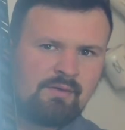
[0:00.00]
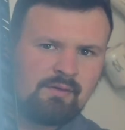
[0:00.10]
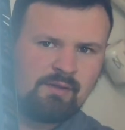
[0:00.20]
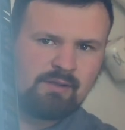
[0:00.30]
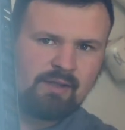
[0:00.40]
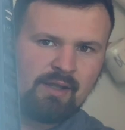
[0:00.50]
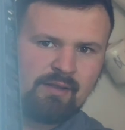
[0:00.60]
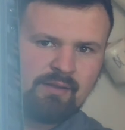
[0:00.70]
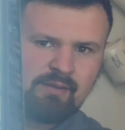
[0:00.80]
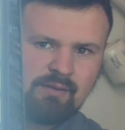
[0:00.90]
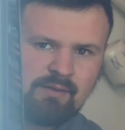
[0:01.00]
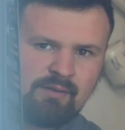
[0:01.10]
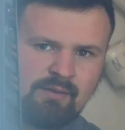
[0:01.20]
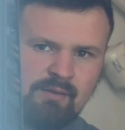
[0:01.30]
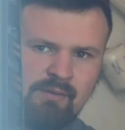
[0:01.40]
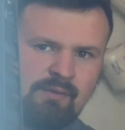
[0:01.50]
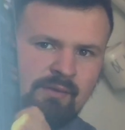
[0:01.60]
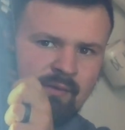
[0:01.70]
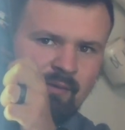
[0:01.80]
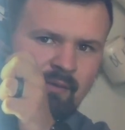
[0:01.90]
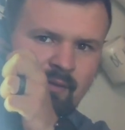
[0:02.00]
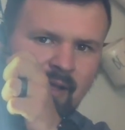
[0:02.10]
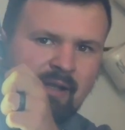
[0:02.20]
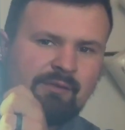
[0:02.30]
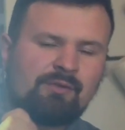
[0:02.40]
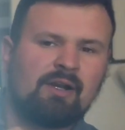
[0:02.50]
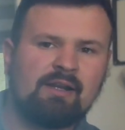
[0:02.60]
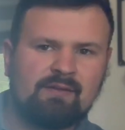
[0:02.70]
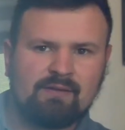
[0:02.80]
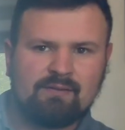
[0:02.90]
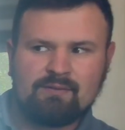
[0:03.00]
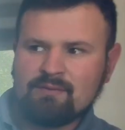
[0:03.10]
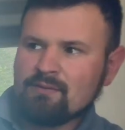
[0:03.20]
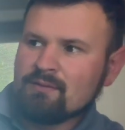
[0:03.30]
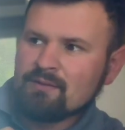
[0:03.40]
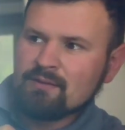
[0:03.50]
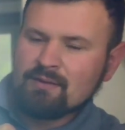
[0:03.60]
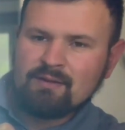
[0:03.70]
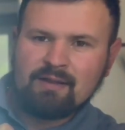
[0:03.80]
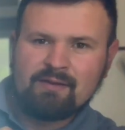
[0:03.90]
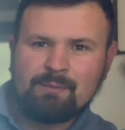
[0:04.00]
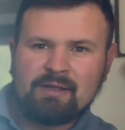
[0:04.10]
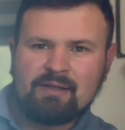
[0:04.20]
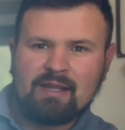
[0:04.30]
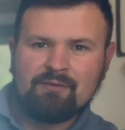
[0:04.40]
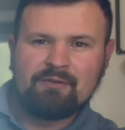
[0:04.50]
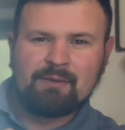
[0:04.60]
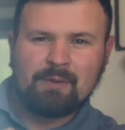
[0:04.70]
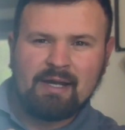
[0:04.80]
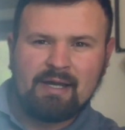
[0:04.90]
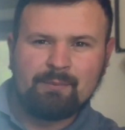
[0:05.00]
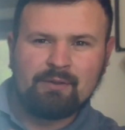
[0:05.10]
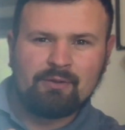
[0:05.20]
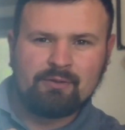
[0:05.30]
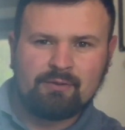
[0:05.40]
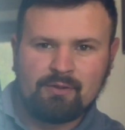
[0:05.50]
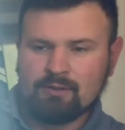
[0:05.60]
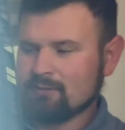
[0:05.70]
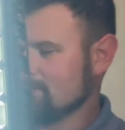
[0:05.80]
Look at that. That is crazy. That's making everything behind me look dark.